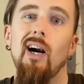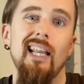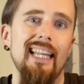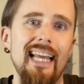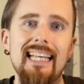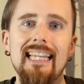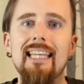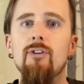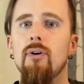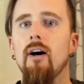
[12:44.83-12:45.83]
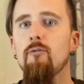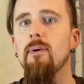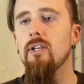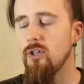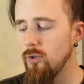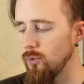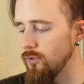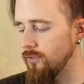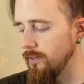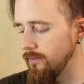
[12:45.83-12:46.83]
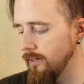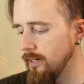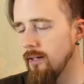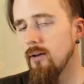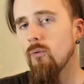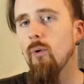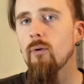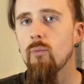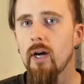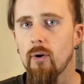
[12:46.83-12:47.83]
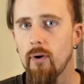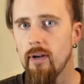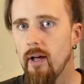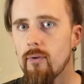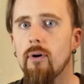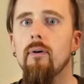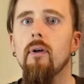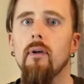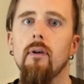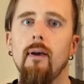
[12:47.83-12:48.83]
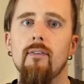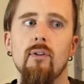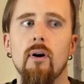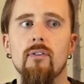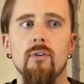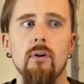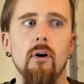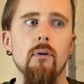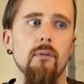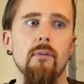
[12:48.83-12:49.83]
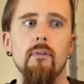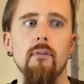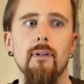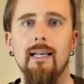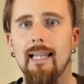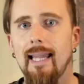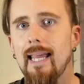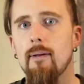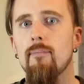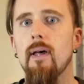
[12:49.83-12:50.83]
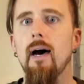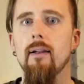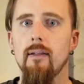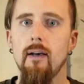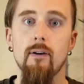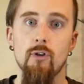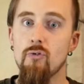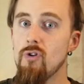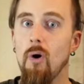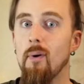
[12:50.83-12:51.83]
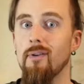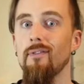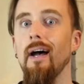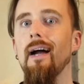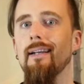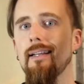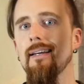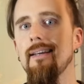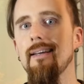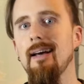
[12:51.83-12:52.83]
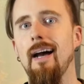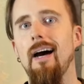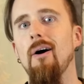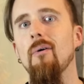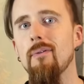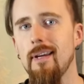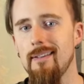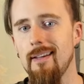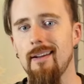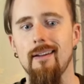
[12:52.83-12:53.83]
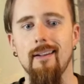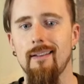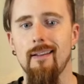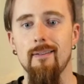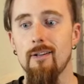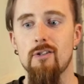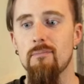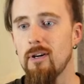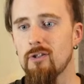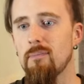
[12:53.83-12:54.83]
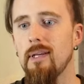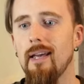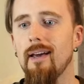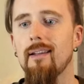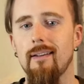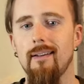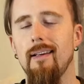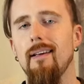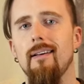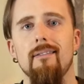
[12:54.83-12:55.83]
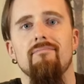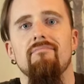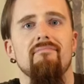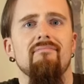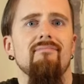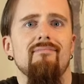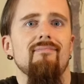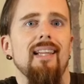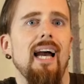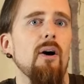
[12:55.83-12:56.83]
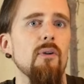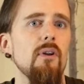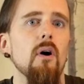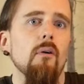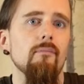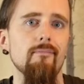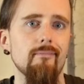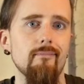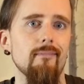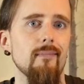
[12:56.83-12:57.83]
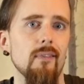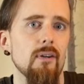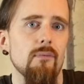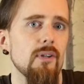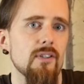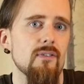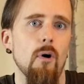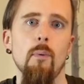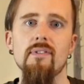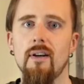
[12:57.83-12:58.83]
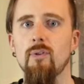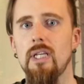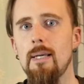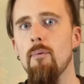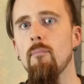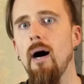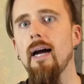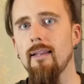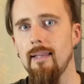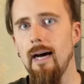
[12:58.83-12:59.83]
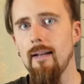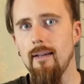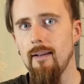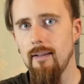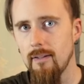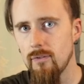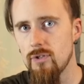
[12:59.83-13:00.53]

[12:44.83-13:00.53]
likely to have been used in one way or another, as long as you don't claim that, exactly how they did it and then this must be it. And how do you know? We just always have to keep in mind that it is